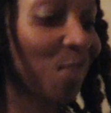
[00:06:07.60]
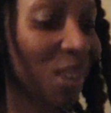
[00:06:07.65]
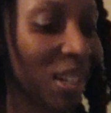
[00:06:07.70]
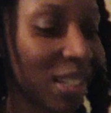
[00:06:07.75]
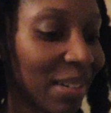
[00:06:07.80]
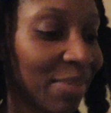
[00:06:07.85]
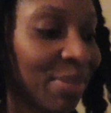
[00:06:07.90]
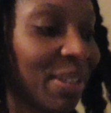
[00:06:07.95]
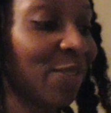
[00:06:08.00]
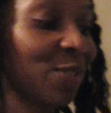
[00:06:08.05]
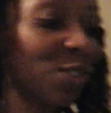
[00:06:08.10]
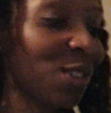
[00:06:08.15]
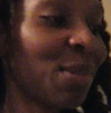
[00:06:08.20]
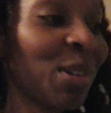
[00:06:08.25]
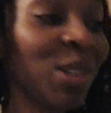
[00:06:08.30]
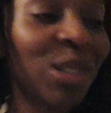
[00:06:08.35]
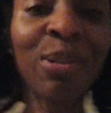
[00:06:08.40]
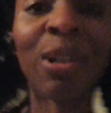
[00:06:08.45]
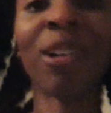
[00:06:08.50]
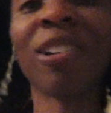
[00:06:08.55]
but I mean, for the
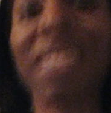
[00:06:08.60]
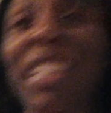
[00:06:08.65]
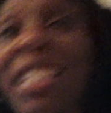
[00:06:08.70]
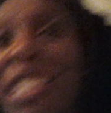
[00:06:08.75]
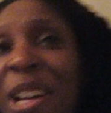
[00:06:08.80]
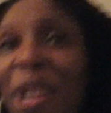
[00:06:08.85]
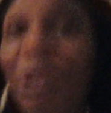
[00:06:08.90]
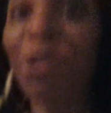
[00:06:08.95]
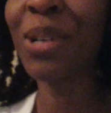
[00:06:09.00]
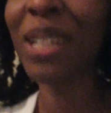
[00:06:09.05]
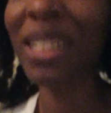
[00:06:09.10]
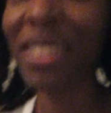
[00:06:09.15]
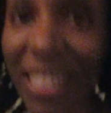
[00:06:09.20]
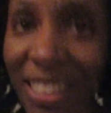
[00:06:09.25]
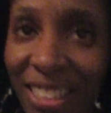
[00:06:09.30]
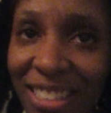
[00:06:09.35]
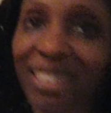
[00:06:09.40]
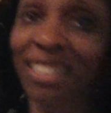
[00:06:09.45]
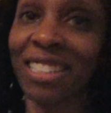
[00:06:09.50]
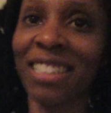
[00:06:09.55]
most part, they know it. They
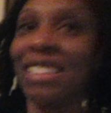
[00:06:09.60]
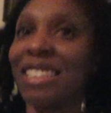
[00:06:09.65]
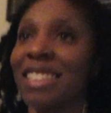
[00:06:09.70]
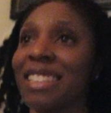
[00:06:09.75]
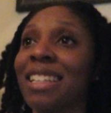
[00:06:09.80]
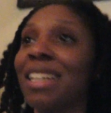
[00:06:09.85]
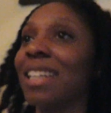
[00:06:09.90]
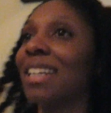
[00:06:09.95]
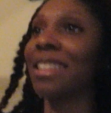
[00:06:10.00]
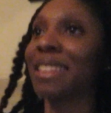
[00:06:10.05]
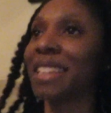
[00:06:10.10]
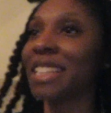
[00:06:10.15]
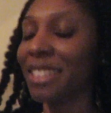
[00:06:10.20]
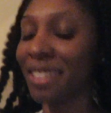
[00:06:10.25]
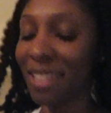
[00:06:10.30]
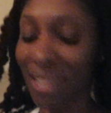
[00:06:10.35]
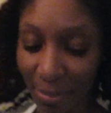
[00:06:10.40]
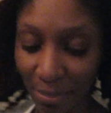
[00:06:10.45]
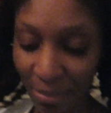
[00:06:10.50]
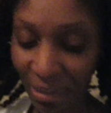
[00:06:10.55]
just need to clean
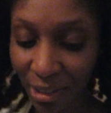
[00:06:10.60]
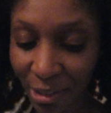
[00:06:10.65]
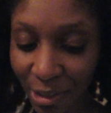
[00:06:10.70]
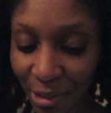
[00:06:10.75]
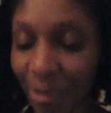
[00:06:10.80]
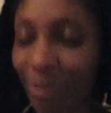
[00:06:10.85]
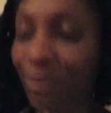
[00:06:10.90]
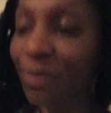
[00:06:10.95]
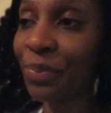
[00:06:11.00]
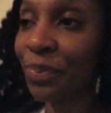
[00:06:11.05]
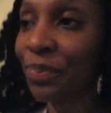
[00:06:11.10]
it up a little.